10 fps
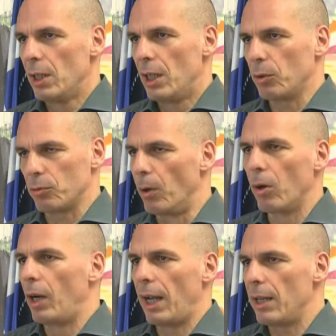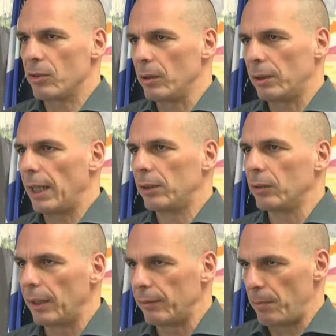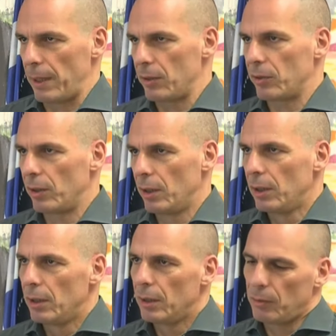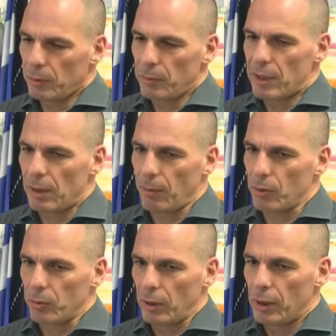It was more or less on the take it or leave it basis. And what we said was,